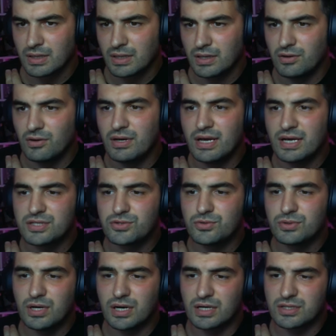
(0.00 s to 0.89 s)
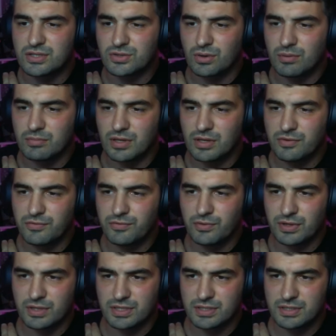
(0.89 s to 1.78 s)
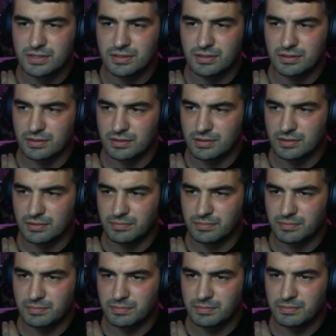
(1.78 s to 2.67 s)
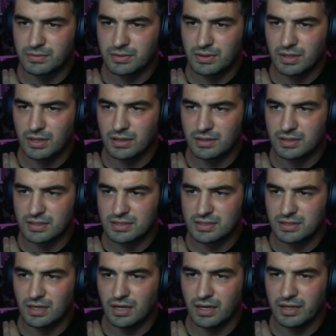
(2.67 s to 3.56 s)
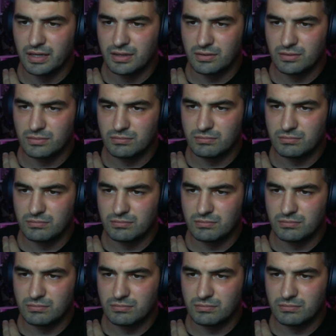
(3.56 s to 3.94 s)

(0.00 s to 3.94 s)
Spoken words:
He only has 2 cards, so I'm gonna force kill this guy,